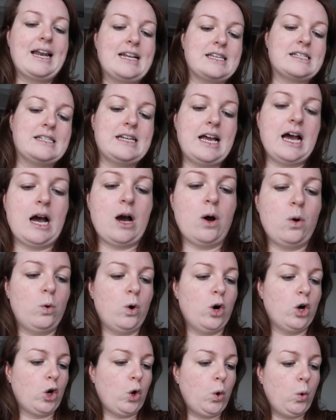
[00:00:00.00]
and it's
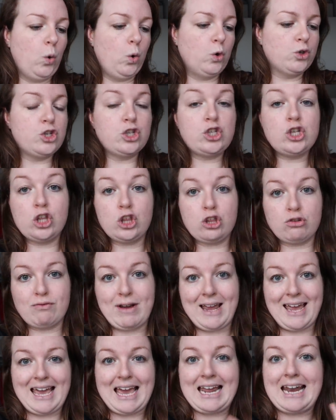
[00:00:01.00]
now quarter to
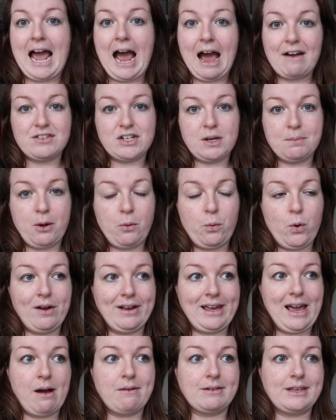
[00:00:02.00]
three and I haven't done my
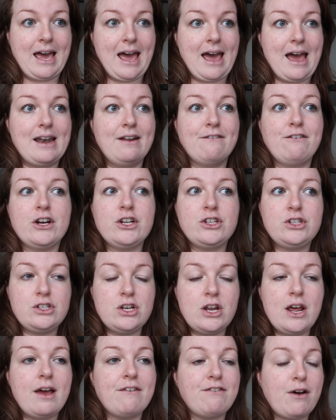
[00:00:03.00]
workout yet and if I
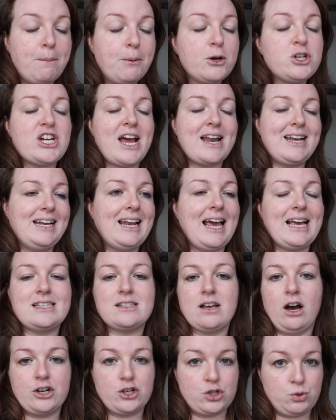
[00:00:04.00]
if I push any
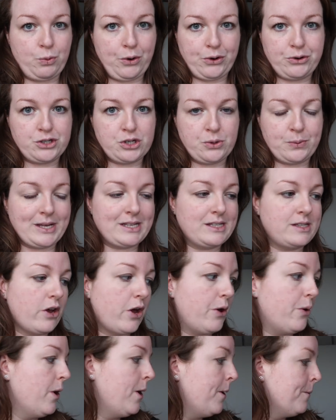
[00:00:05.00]
later I just won't do it
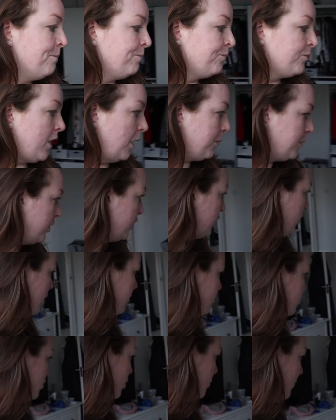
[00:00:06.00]
so I'm gonna go
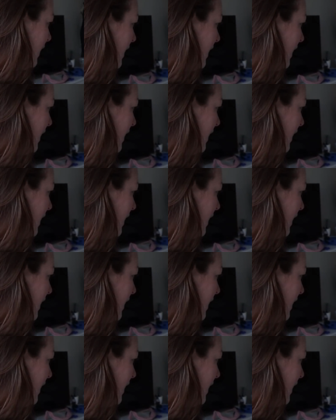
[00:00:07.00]
and do